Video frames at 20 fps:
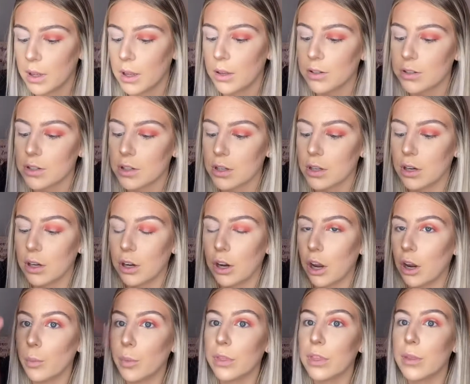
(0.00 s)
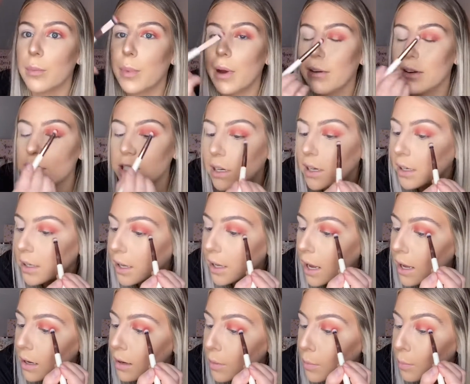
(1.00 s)
Just going to go in with the berry shade
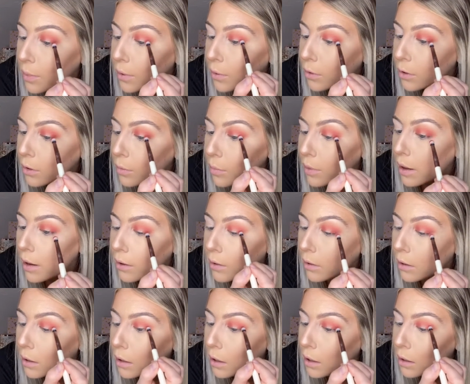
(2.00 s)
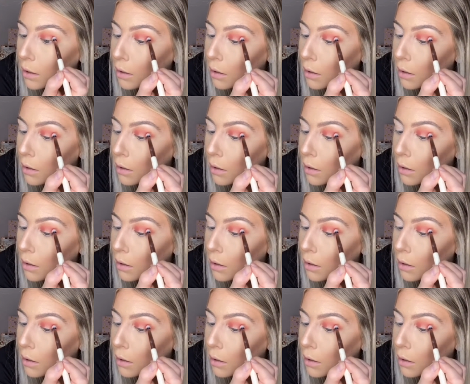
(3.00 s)
again and build up that colour.